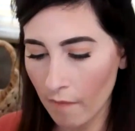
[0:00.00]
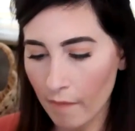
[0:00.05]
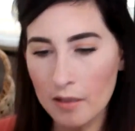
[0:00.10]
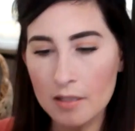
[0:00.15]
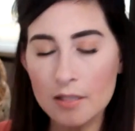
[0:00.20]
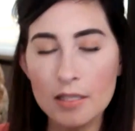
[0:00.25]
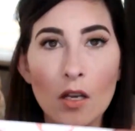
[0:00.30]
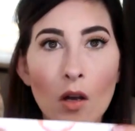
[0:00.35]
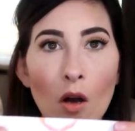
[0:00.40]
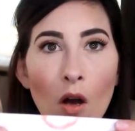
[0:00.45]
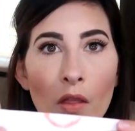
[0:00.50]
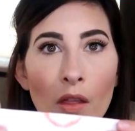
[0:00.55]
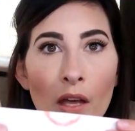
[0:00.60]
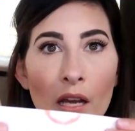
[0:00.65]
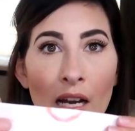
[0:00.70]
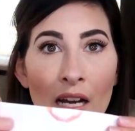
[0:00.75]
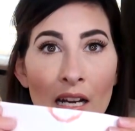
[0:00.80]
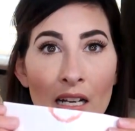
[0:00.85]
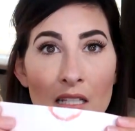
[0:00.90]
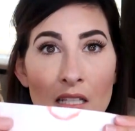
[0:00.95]
and see all
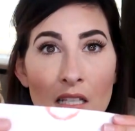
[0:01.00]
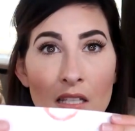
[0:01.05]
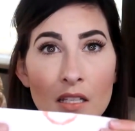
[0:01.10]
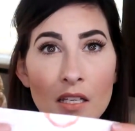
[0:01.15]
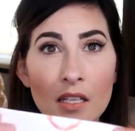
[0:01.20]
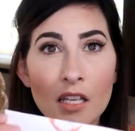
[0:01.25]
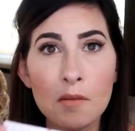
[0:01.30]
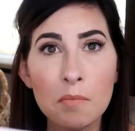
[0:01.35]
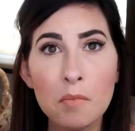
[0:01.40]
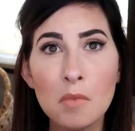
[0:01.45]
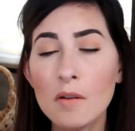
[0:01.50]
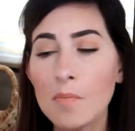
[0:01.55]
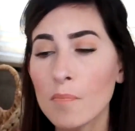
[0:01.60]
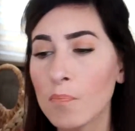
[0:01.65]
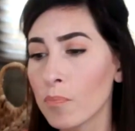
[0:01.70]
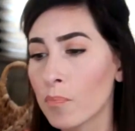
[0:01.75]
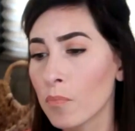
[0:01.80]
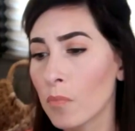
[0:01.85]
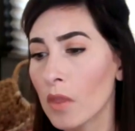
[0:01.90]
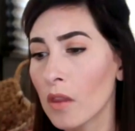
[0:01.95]
that excess that came off.
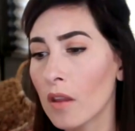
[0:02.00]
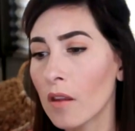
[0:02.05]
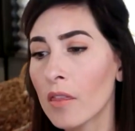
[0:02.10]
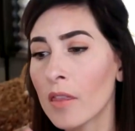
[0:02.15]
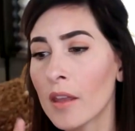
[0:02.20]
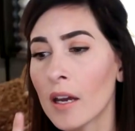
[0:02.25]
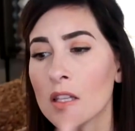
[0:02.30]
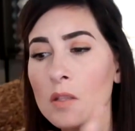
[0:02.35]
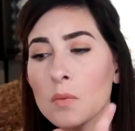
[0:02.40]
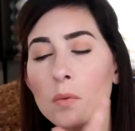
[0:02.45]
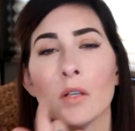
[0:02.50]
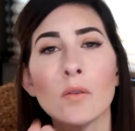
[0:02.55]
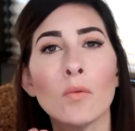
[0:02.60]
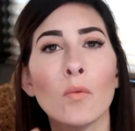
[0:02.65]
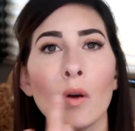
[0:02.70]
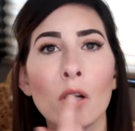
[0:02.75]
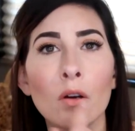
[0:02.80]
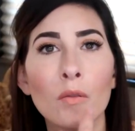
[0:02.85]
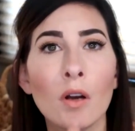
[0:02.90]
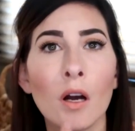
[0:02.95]
That's what it
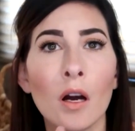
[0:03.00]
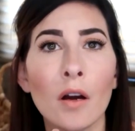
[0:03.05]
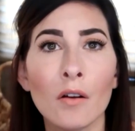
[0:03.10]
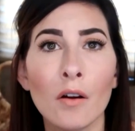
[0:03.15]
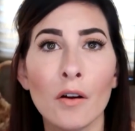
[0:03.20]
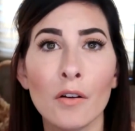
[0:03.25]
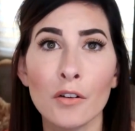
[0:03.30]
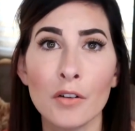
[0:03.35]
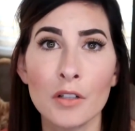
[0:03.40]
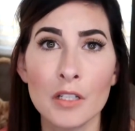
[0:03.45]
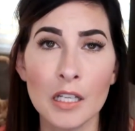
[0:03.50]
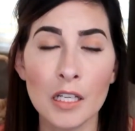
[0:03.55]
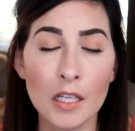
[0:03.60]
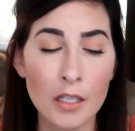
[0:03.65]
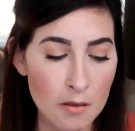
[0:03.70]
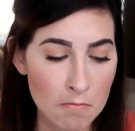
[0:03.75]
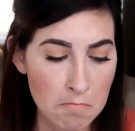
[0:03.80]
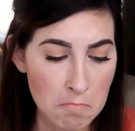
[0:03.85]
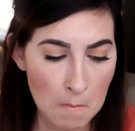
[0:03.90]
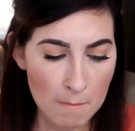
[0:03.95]
would have gotten on your teeth.